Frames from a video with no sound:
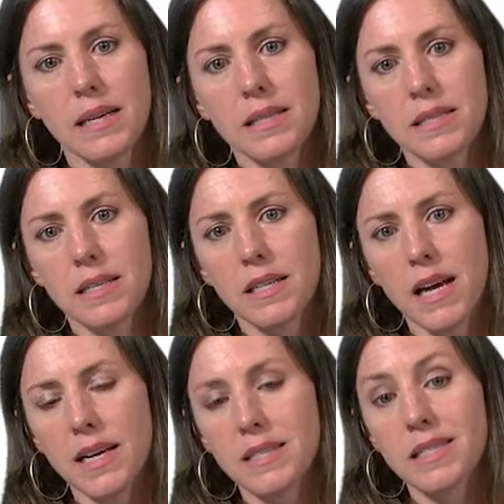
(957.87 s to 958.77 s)

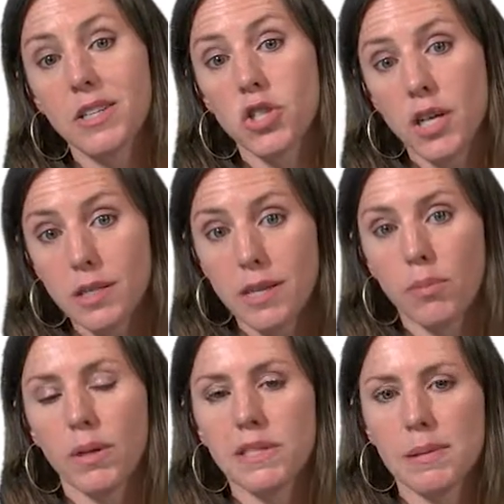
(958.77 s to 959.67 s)
has suggested
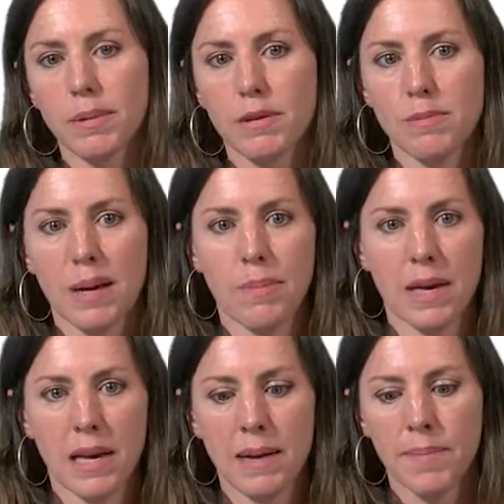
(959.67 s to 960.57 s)
what some of those might
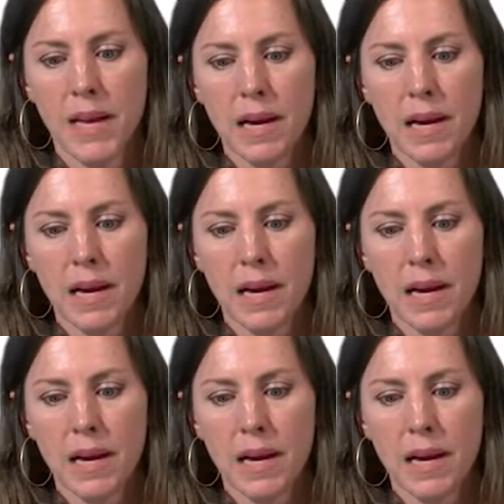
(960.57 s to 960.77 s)
be,